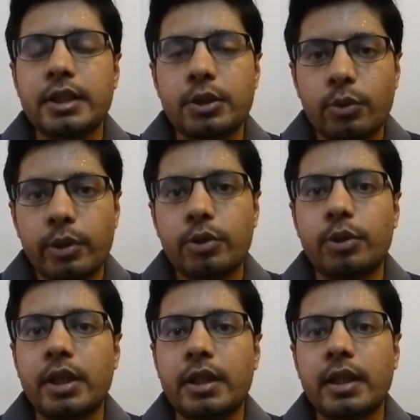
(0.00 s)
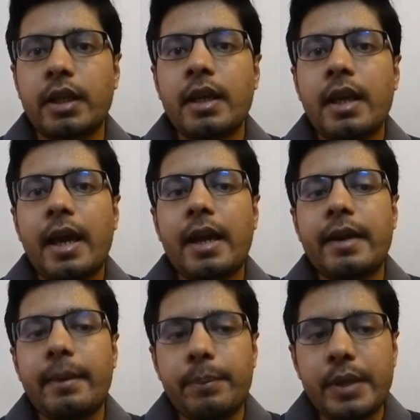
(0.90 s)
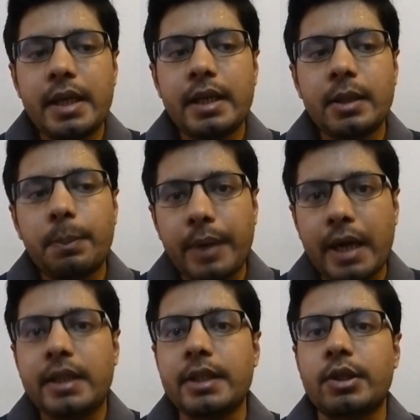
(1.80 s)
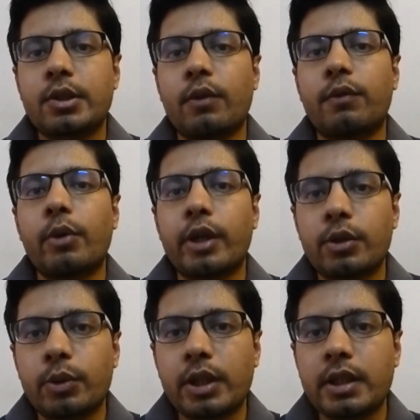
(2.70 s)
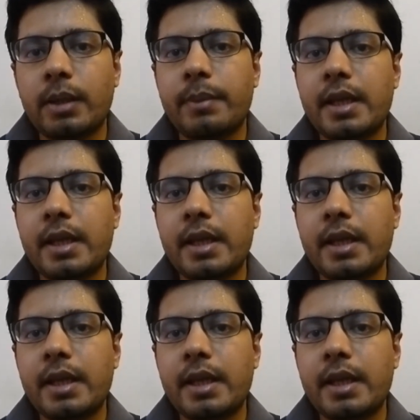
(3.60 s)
Just go into theta and be in the practice of going into theta,